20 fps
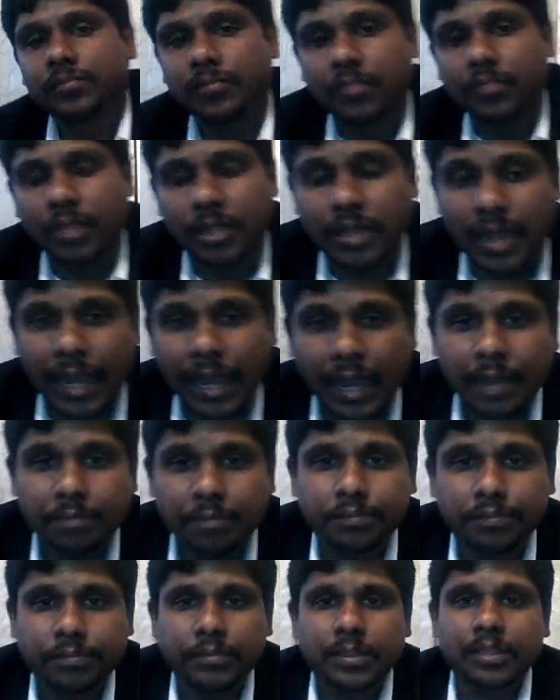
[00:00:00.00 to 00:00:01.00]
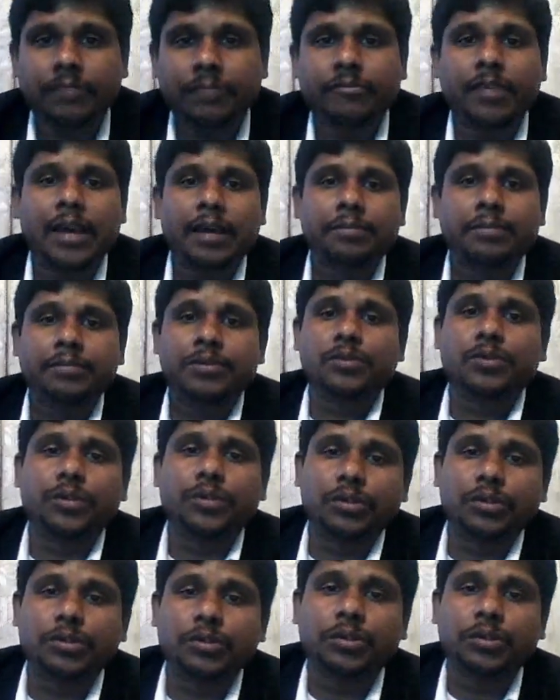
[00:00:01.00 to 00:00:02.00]
that app, if the app is going to
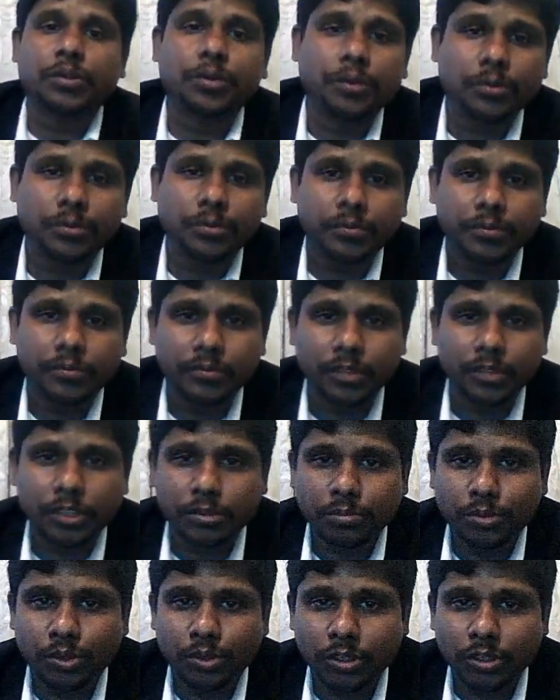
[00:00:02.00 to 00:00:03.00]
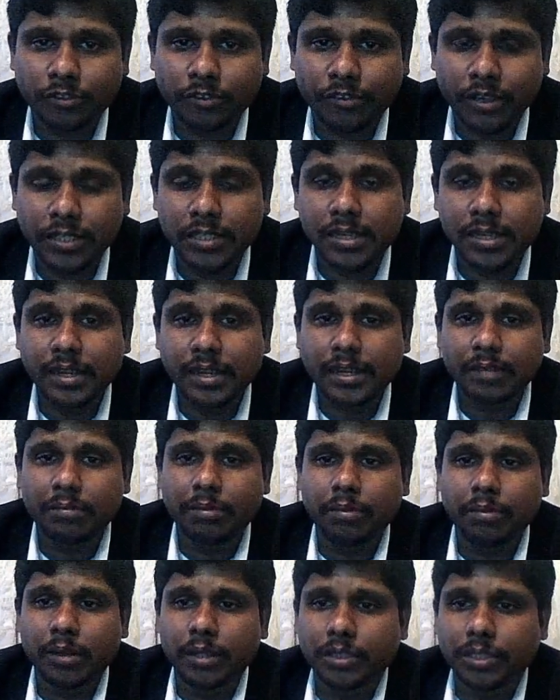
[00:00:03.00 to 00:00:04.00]
grow with more functional
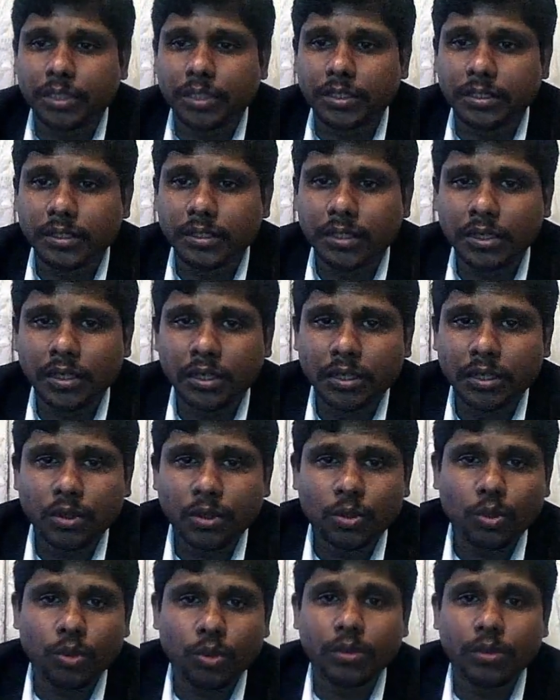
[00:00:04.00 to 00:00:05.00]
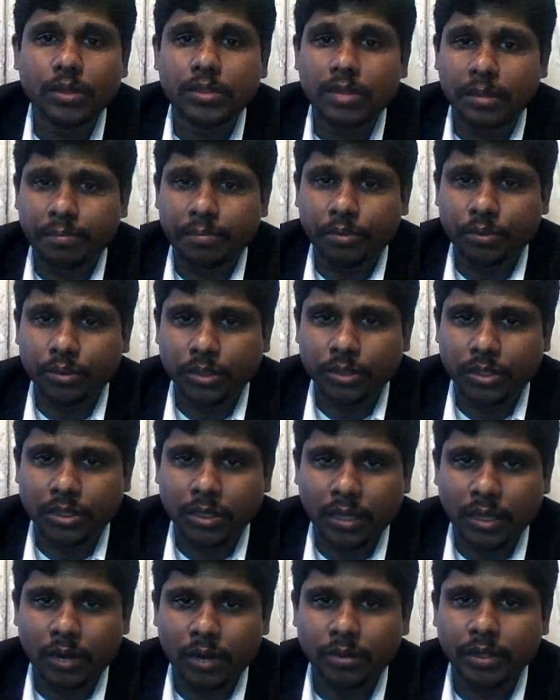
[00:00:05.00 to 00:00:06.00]
capability, who will support it?
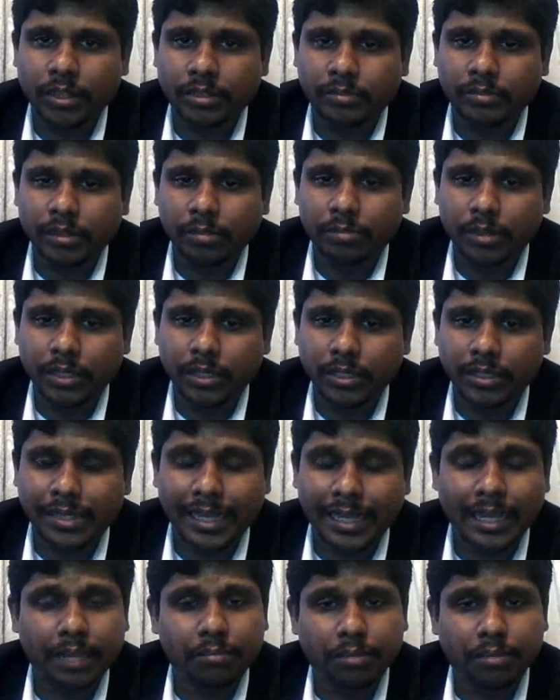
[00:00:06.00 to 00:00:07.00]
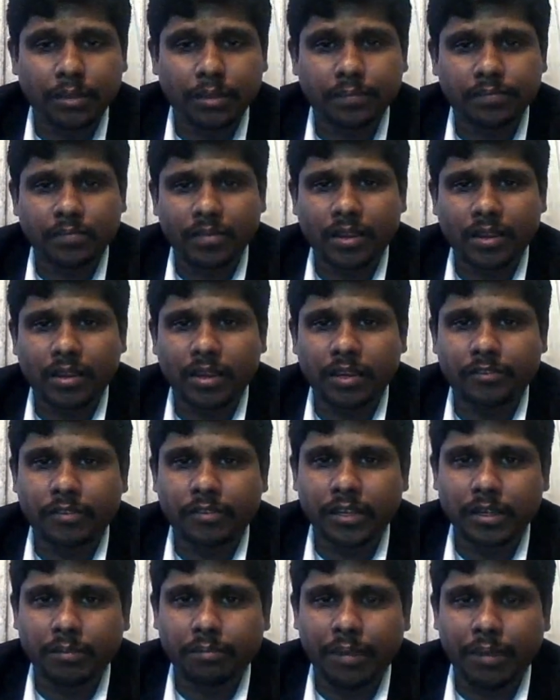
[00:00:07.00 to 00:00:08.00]
How that will be scalable?
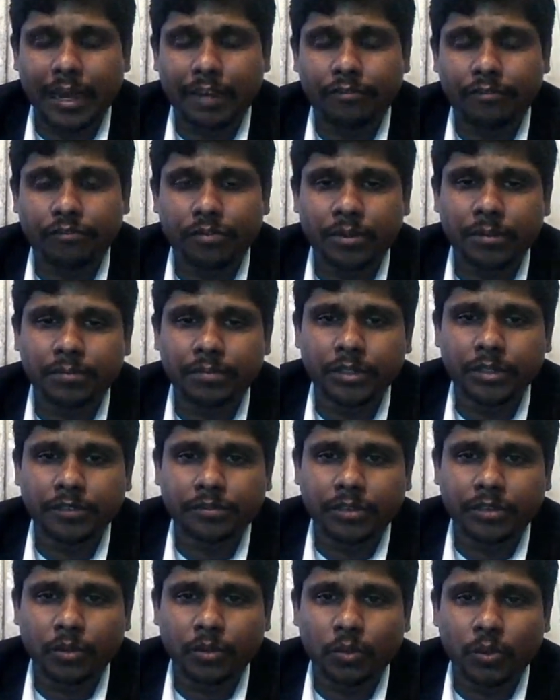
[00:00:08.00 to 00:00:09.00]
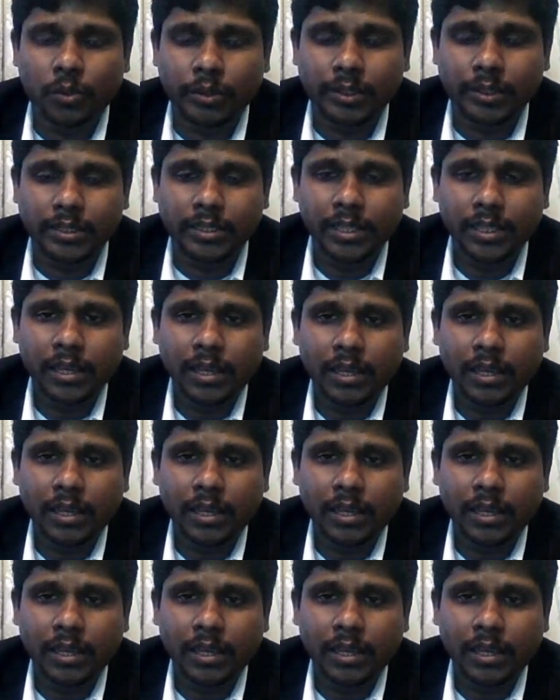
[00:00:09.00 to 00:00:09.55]
Different platform, different OS,